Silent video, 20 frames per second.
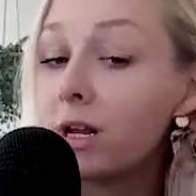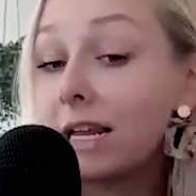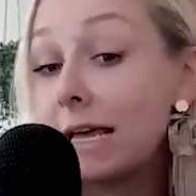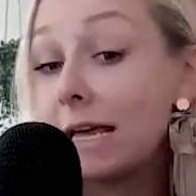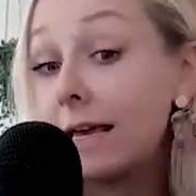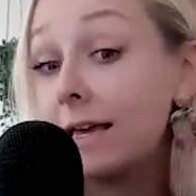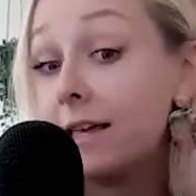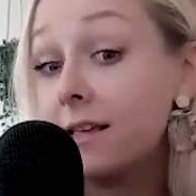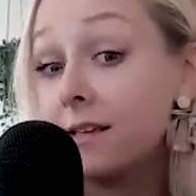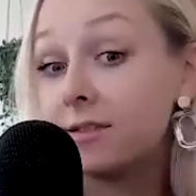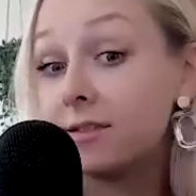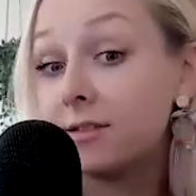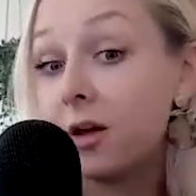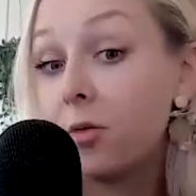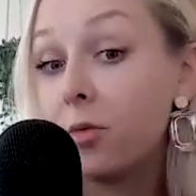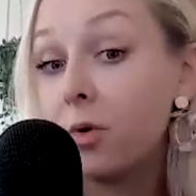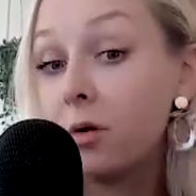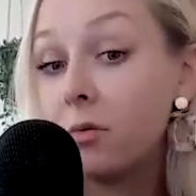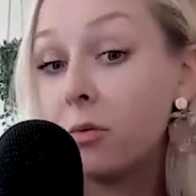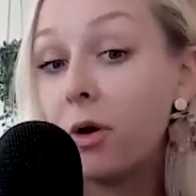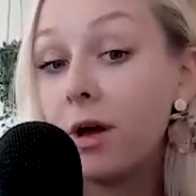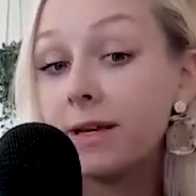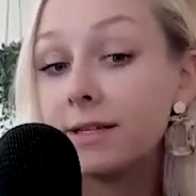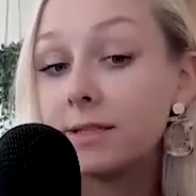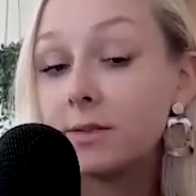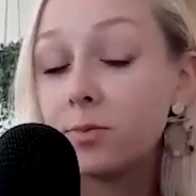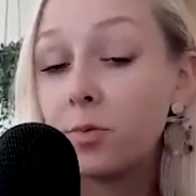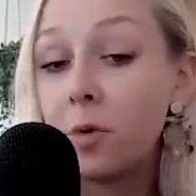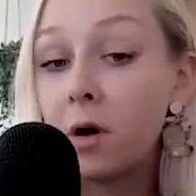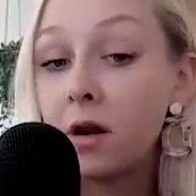is, not what
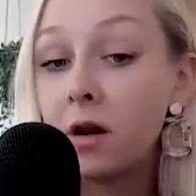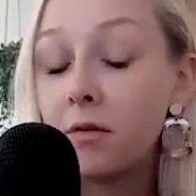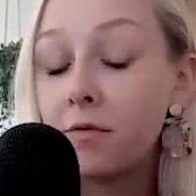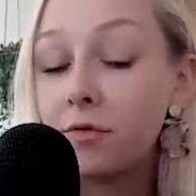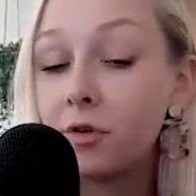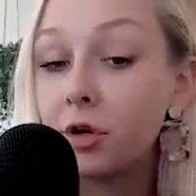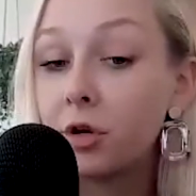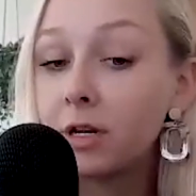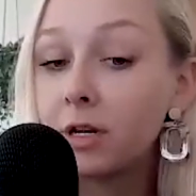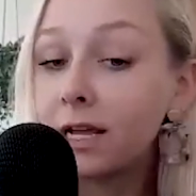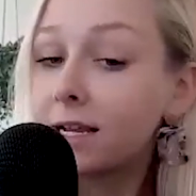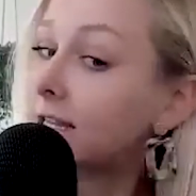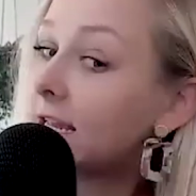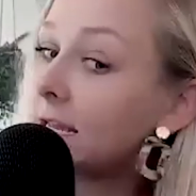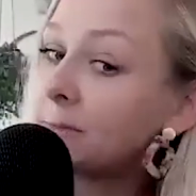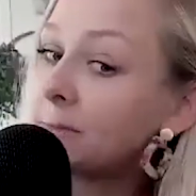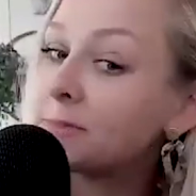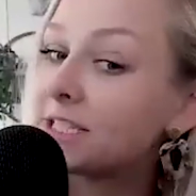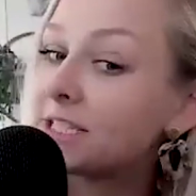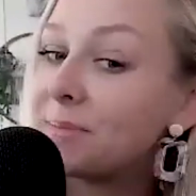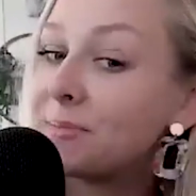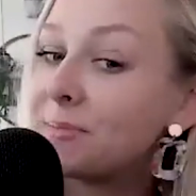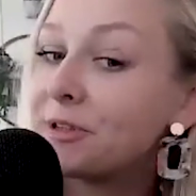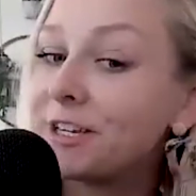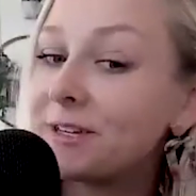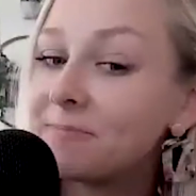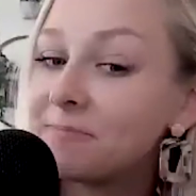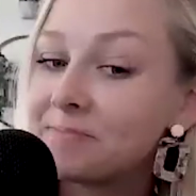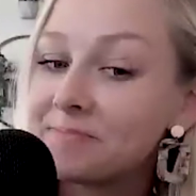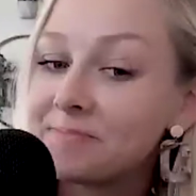was, one of your nicknames,
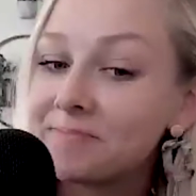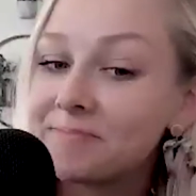Emily?